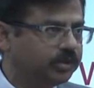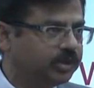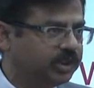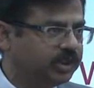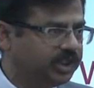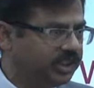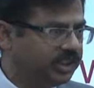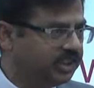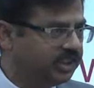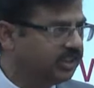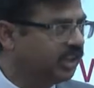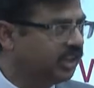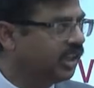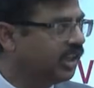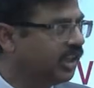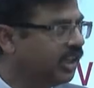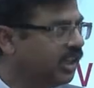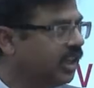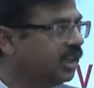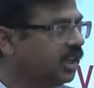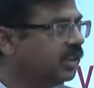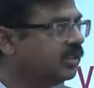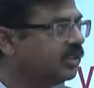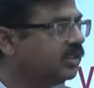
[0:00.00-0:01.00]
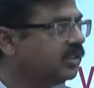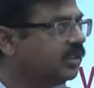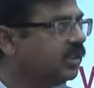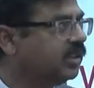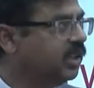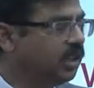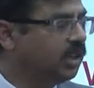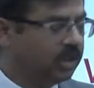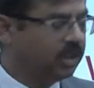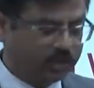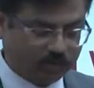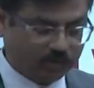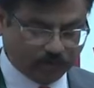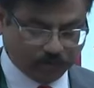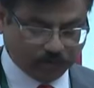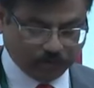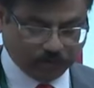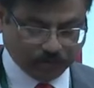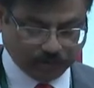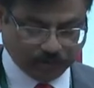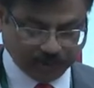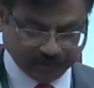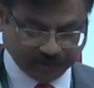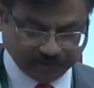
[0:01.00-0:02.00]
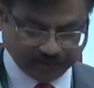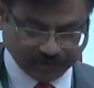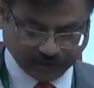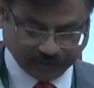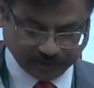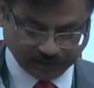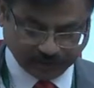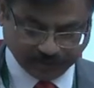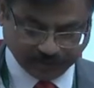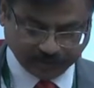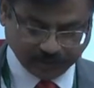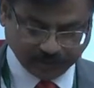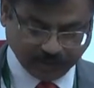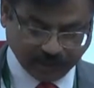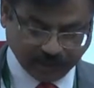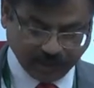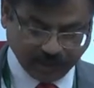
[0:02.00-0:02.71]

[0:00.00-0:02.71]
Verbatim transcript: these areas to do research.